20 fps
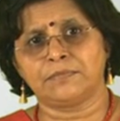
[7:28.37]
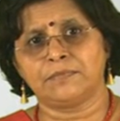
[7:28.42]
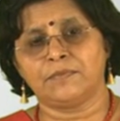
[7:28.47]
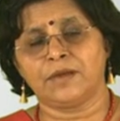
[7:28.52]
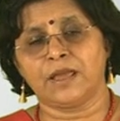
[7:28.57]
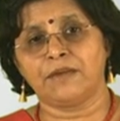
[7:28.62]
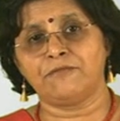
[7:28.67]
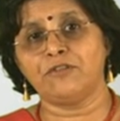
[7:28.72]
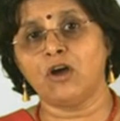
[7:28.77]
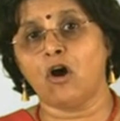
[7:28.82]

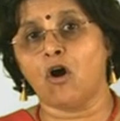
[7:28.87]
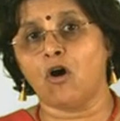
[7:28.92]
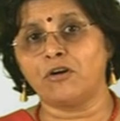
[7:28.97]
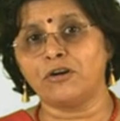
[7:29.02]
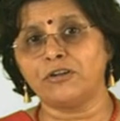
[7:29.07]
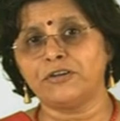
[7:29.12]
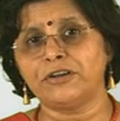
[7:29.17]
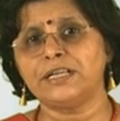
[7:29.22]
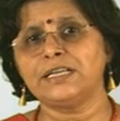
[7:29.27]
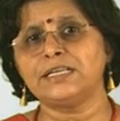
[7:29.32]
if the
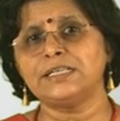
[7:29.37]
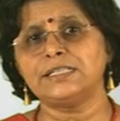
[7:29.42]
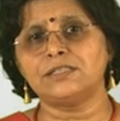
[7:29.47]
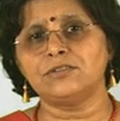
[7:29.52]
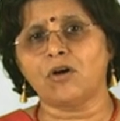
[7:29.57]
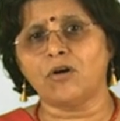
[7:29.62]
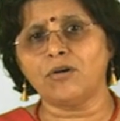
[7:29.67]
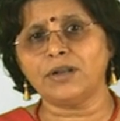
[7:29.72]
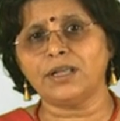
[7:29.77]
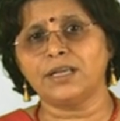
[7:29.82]
ordering is
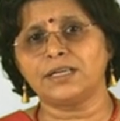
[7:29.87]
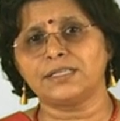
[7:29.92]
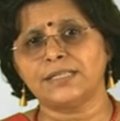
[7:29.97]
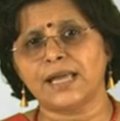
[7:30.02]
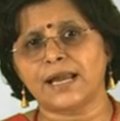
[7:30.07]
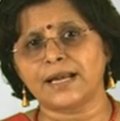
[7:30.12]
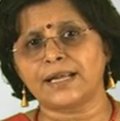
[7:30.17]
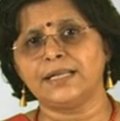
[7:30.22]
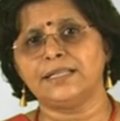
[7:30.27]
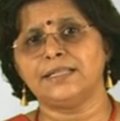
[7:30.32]
not
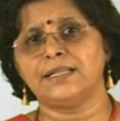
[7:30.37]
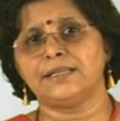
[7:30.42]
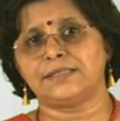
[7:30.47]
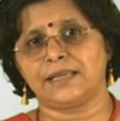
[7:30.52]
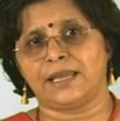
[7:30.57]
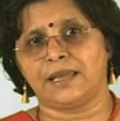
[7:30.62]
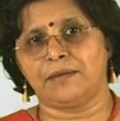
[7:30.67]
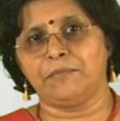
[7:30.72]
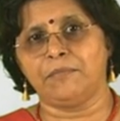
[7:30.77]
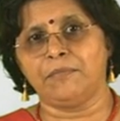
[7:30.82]
exactly the
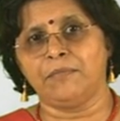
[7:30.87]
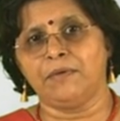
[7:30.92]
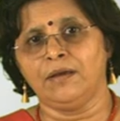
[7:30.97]
same,